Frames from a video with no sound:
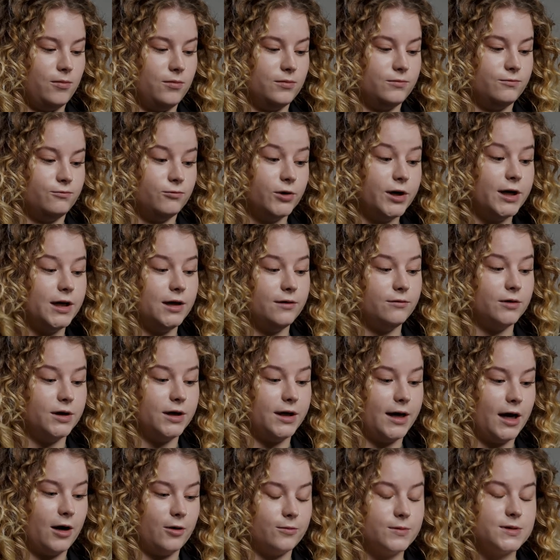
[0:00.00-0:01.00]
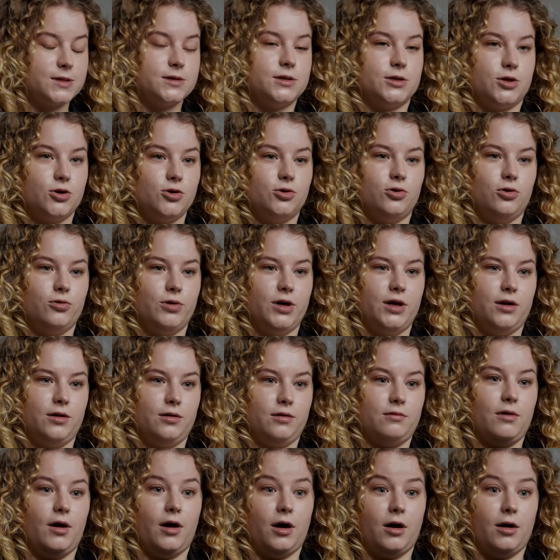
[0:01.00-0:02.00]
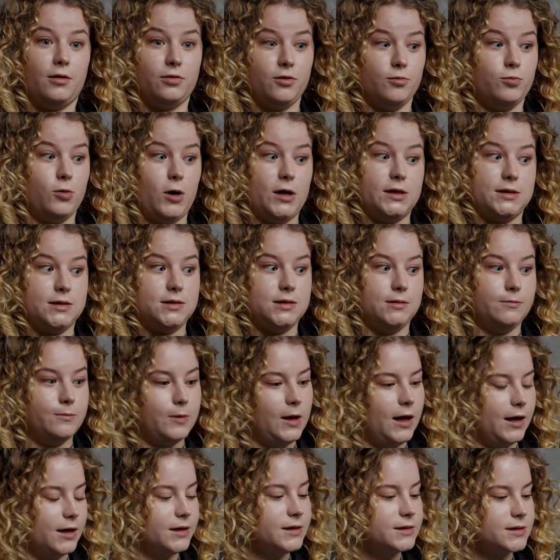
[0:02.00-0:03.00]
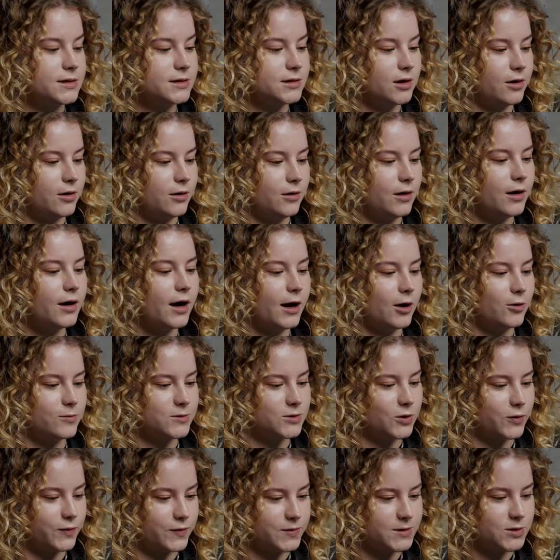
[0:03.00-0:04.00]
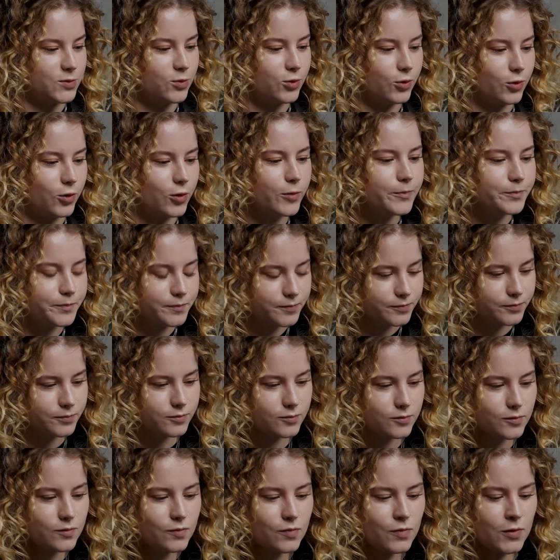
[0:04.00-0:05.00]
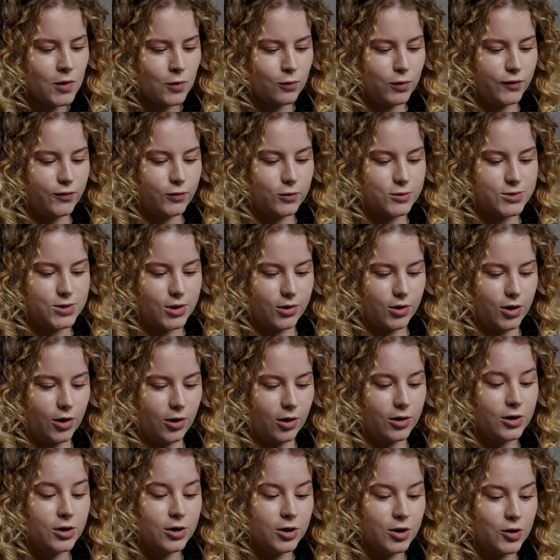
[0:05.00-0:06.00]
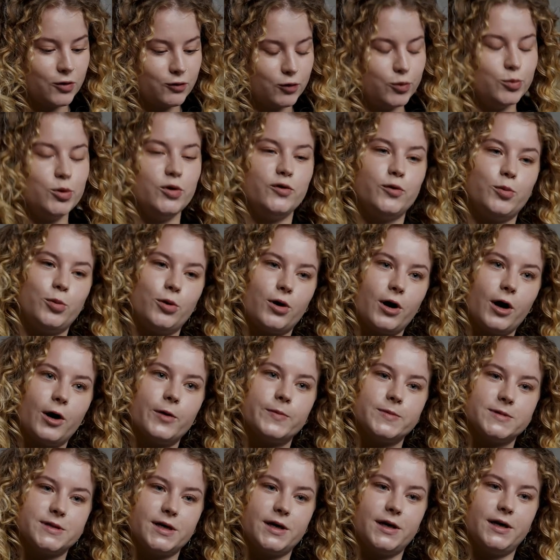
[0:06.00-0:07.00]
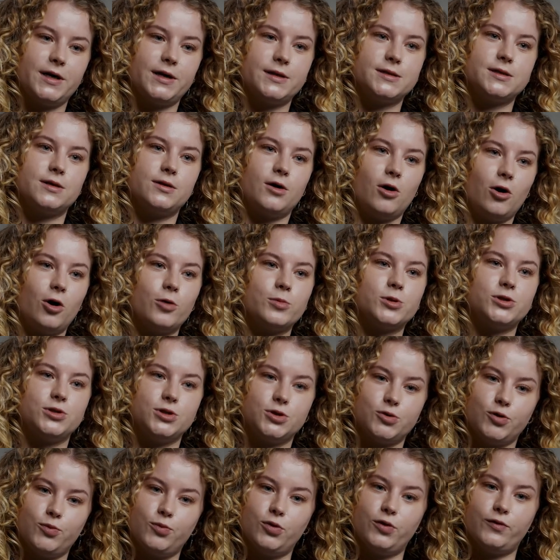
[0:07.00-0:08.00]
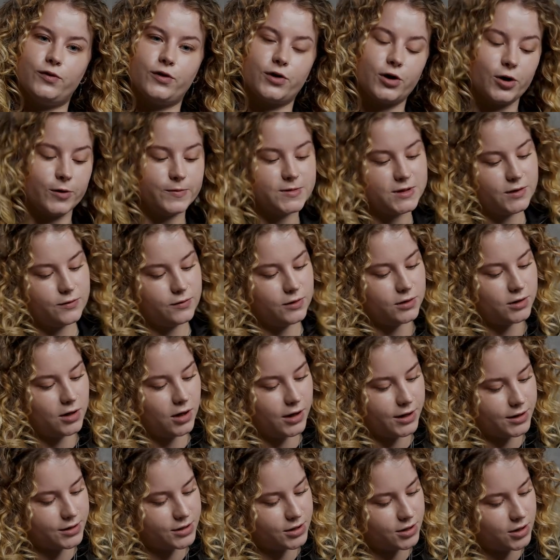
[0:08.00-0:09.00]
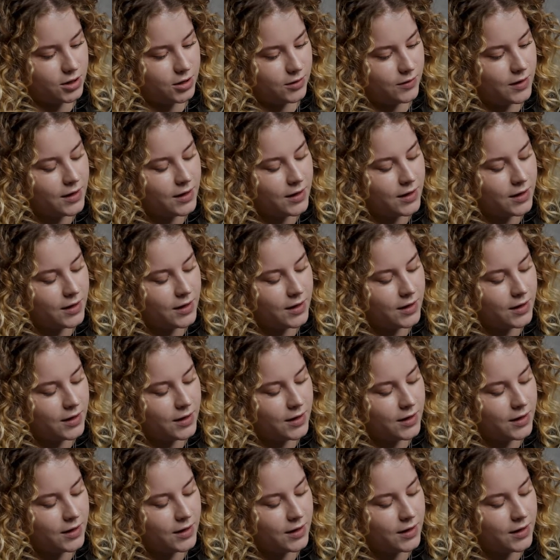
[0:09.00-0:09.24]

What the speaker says: really, really helps securing the breasts in place. So it helps offer support. We've also got removable cups here, so the option to remove the cups if you'd like to.